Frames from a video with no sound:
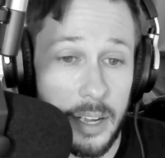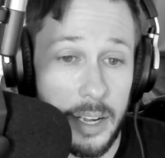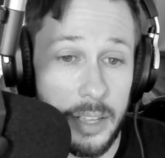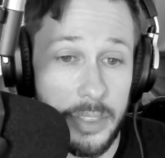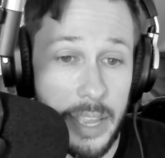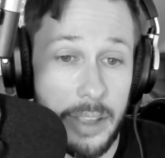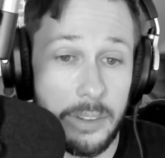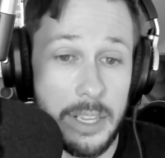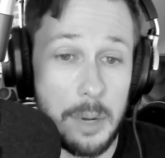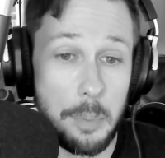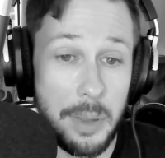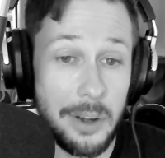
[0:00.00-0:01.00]
uh, the
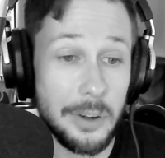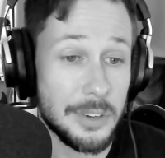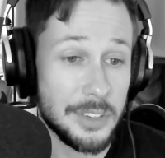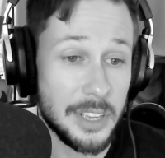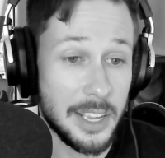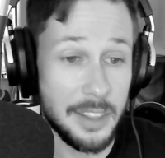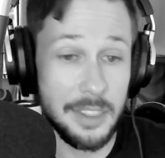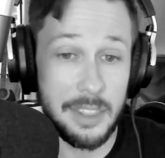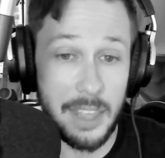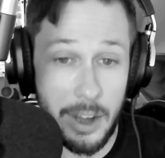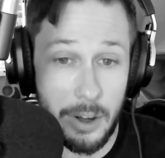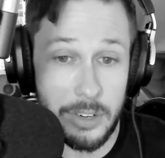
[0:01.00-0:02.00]
alien appears in
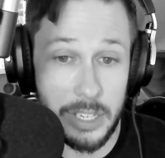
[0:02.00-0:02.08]
the air